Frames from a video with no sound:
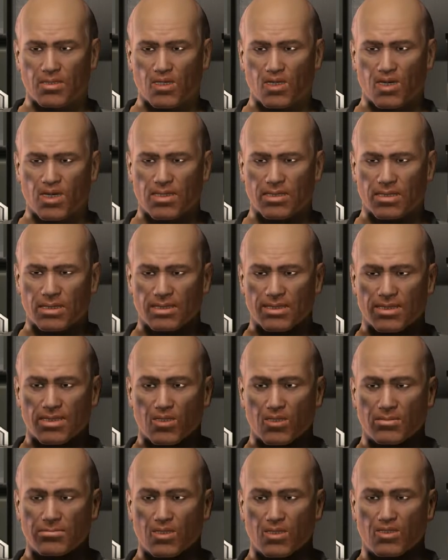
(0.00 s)
Only
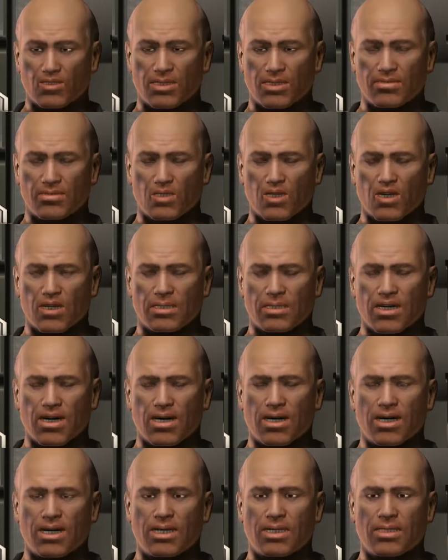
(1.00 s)
Cerberus knows
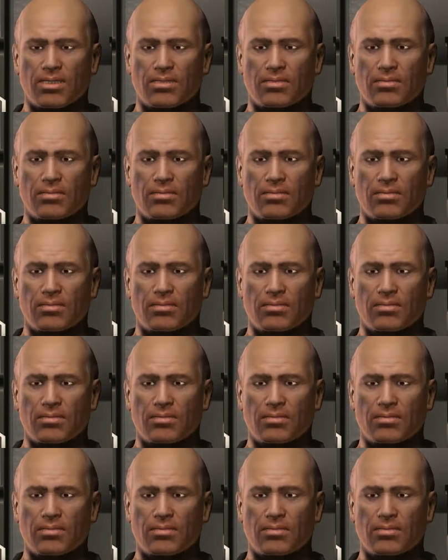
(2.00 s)
that.